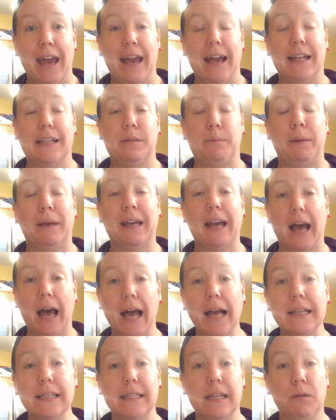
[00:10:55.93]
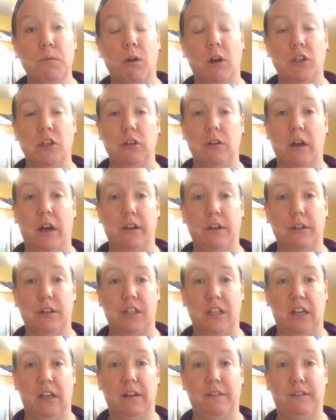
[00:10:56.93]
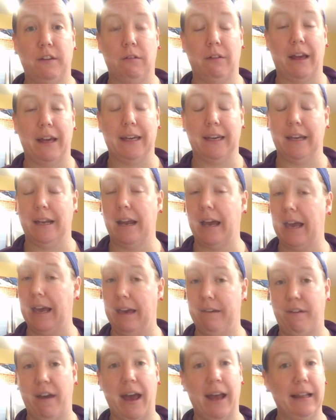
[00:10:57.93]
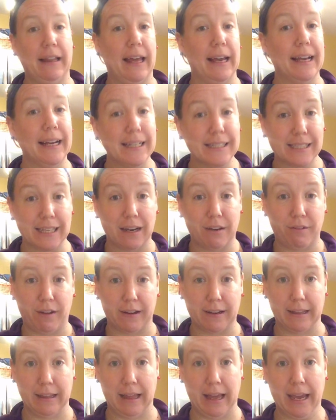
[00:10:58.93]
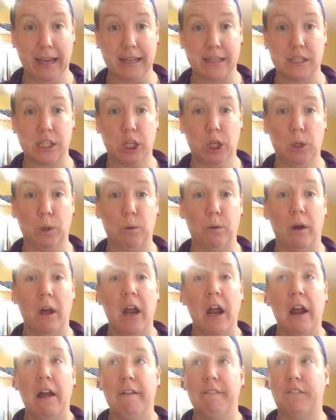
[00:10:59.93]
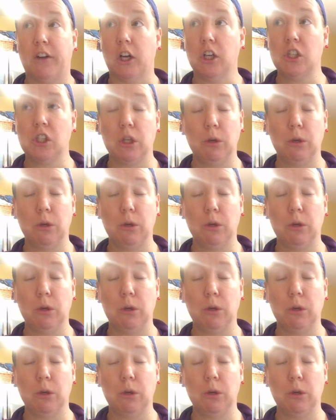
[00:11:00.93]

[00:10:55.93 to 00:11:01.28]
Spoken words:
It's because they want you to understand if you like it. I have had, like I said, I've had clients who first